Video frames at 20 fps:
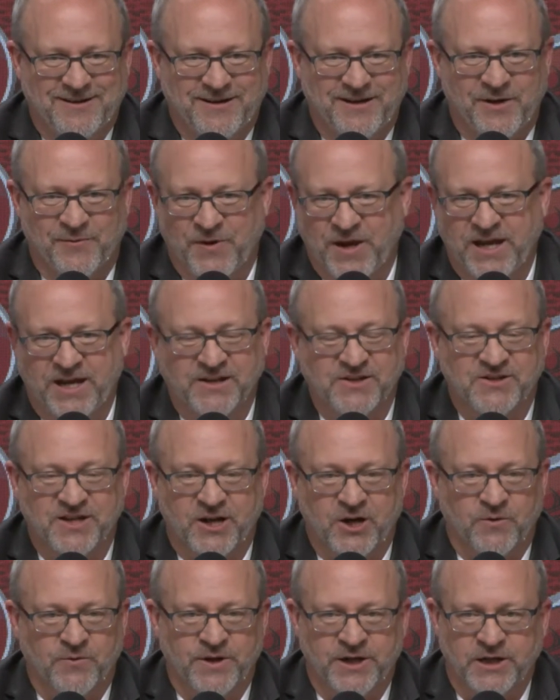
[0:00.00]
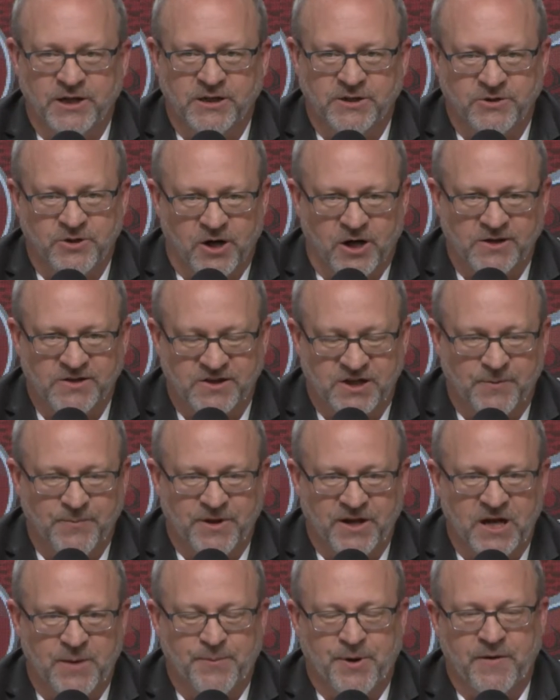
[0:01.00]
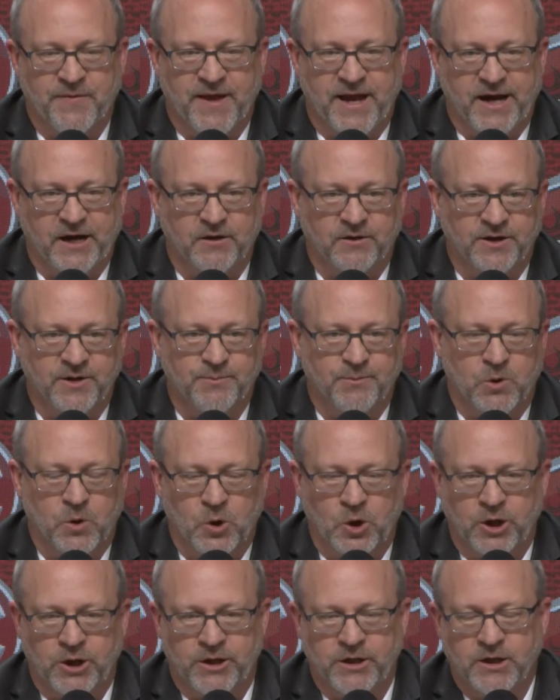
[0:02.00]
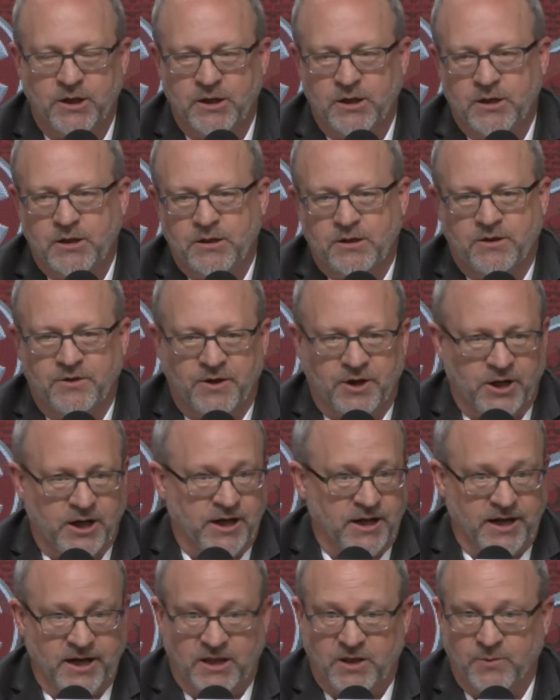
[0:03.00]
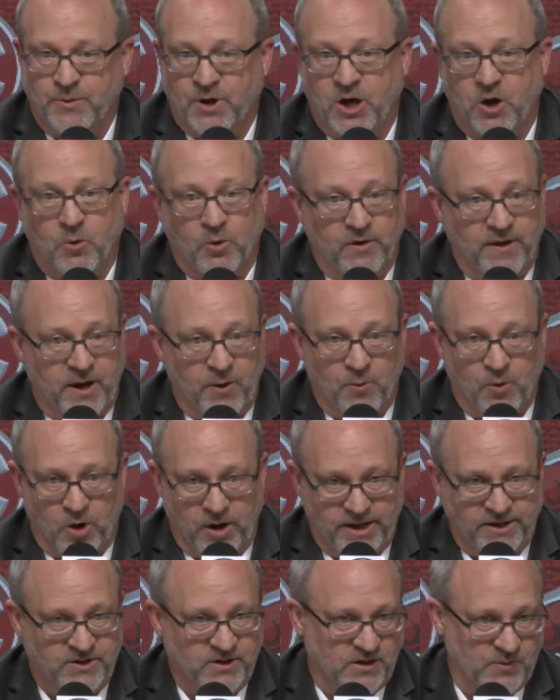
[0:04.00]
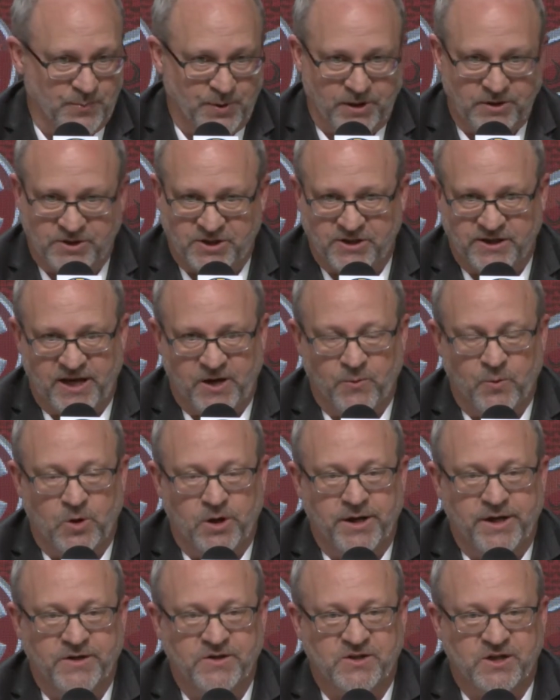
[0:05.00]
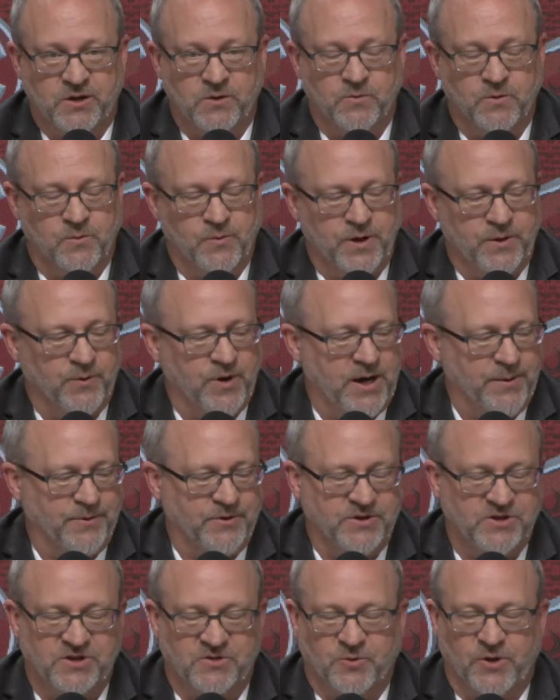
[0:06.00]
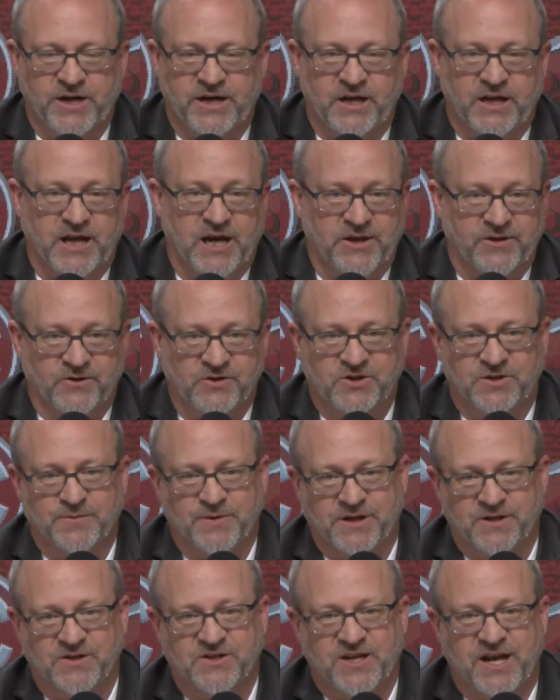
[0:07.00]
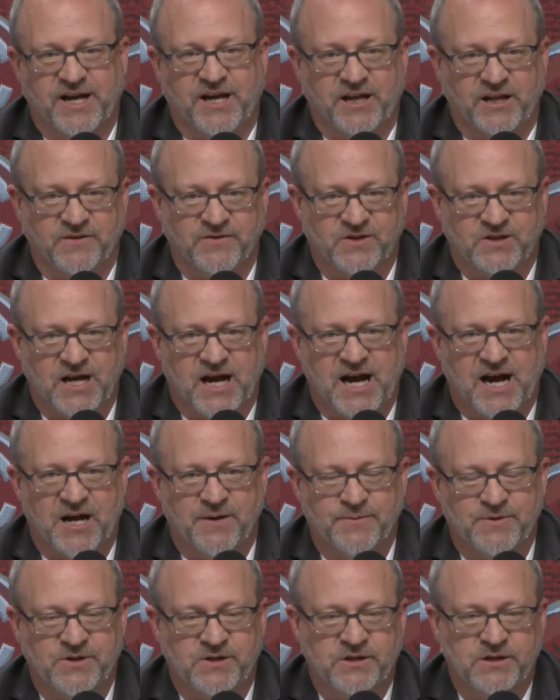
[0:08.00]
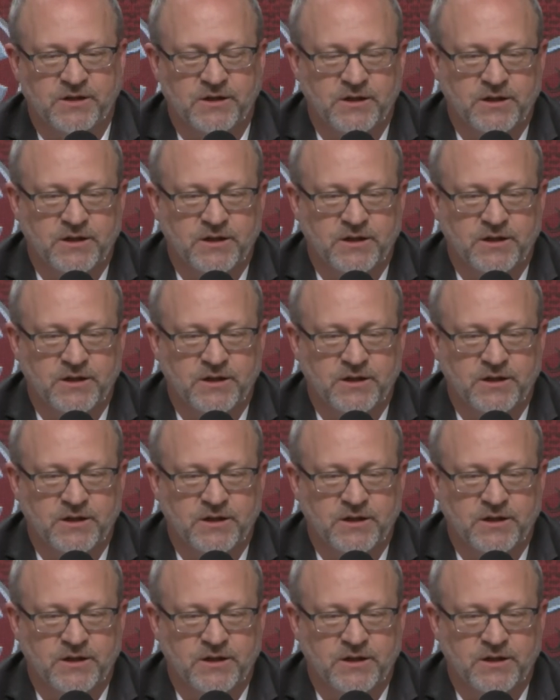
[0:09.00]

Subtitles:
If he can sit over there and draw something up on that clipboard, they're going to get the ball where they want it to the person they want it. So when we were able to string together some consecutive stops,